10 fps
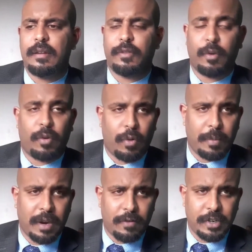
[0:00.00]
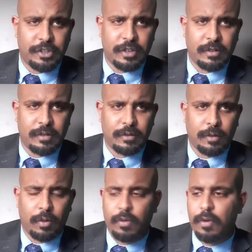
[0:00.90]
the Oromia region. The
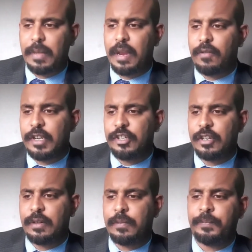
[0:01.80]
Oromia region,